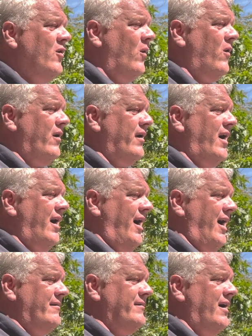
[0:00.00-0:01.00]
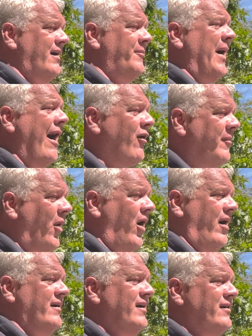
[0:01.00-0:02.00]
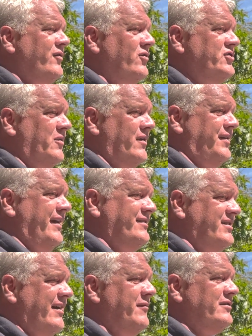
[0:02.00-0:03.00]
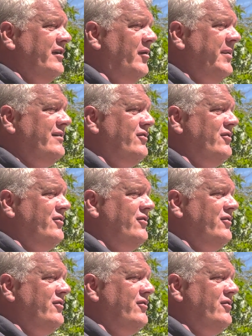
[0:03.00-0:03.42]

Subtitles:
or a power bar. Those sort of things. Give him a little bit of